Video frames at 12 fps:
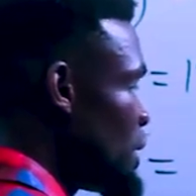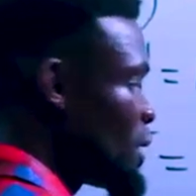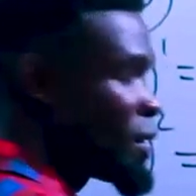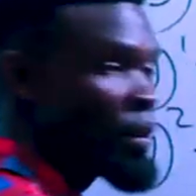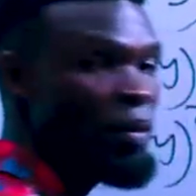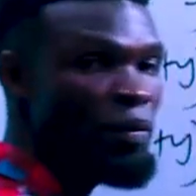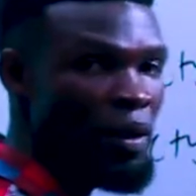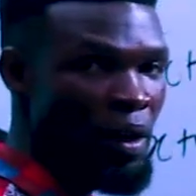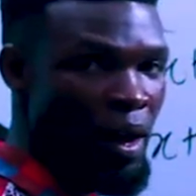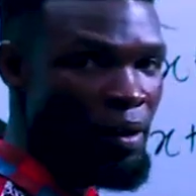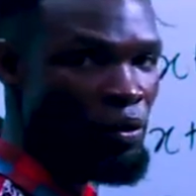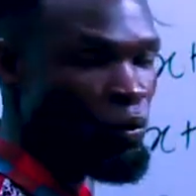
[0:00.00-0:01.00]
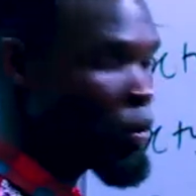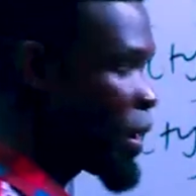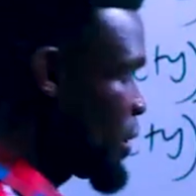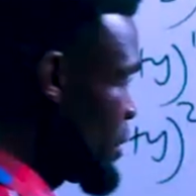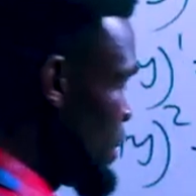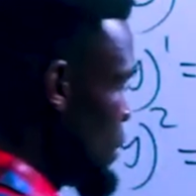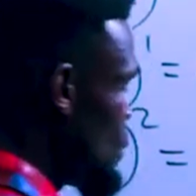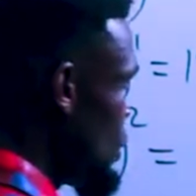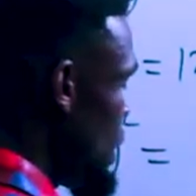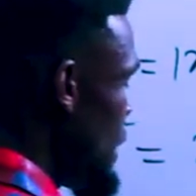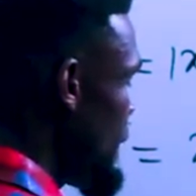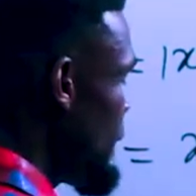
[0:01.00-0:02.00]
the same thing as y. So you
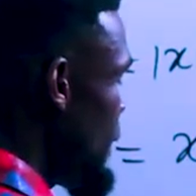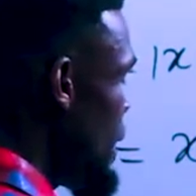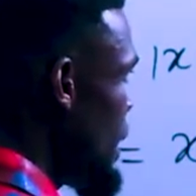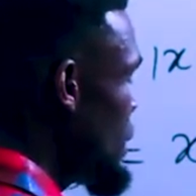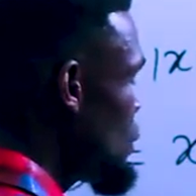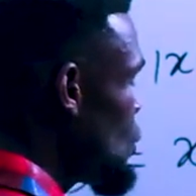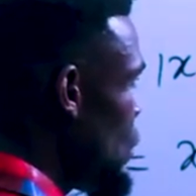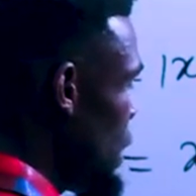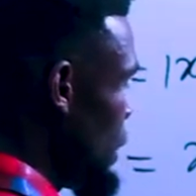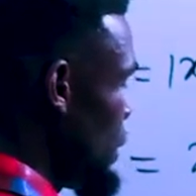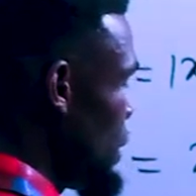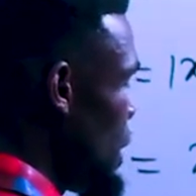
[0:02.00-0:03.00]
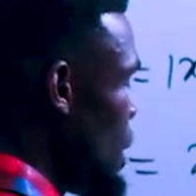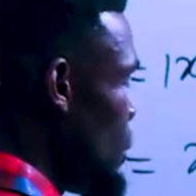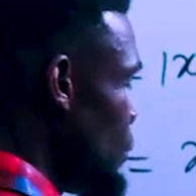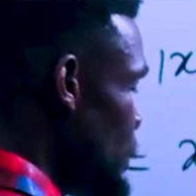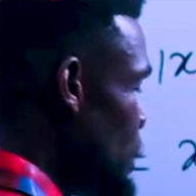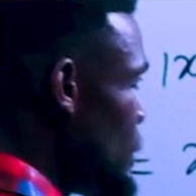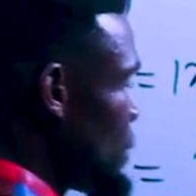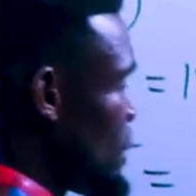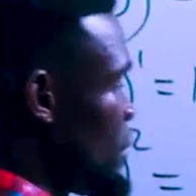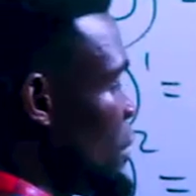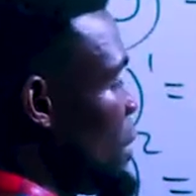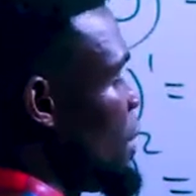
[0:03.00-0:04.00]
have xy. Plus
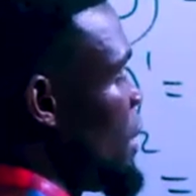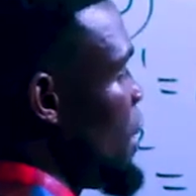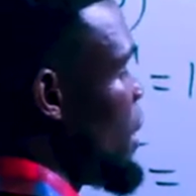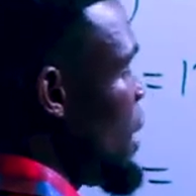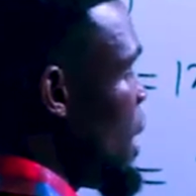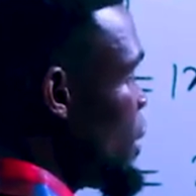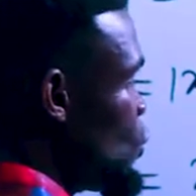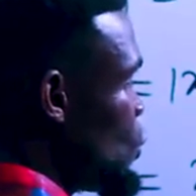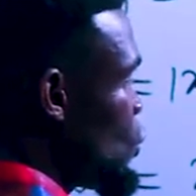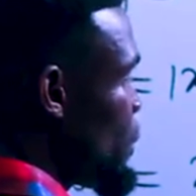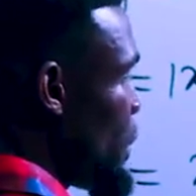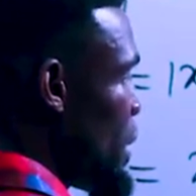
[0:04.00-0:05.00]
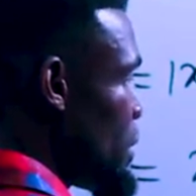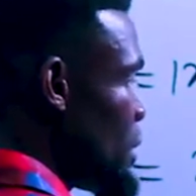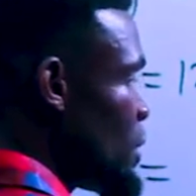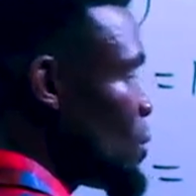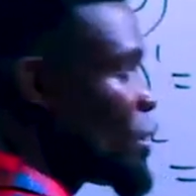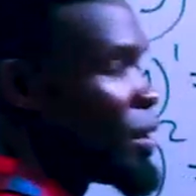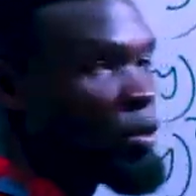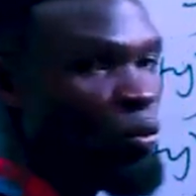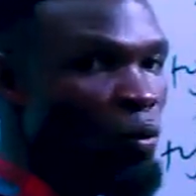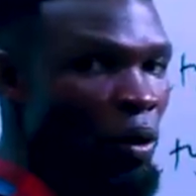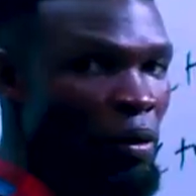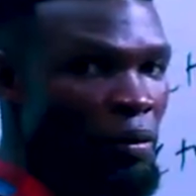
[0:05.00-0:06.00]
x raised to power 0 is
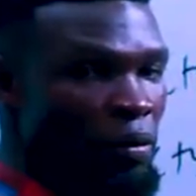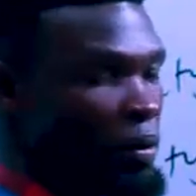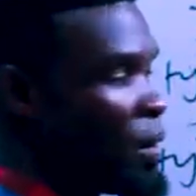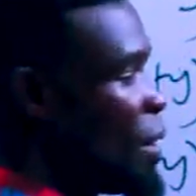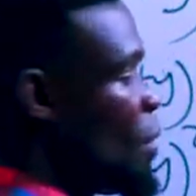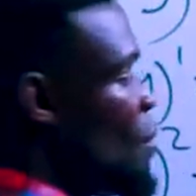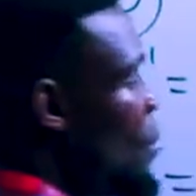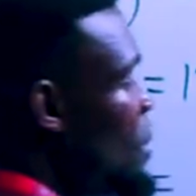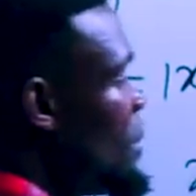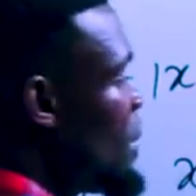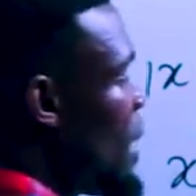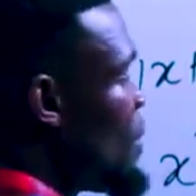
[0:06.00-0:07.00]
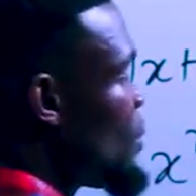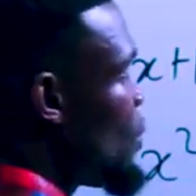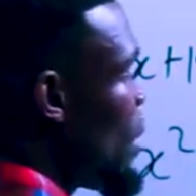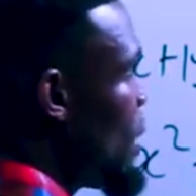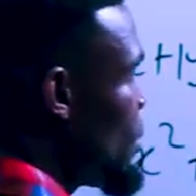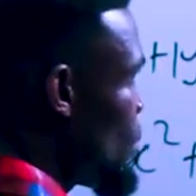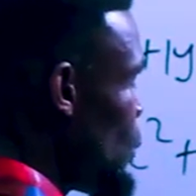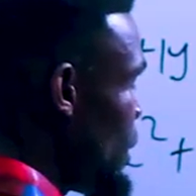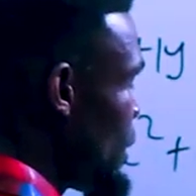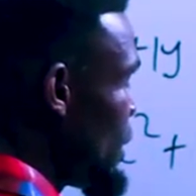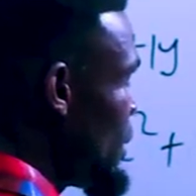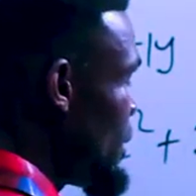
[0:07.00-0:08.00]
1. 1 times y squared
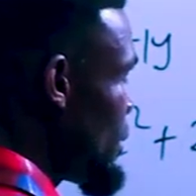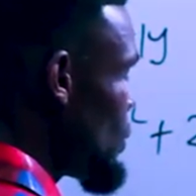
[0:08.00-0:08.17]
is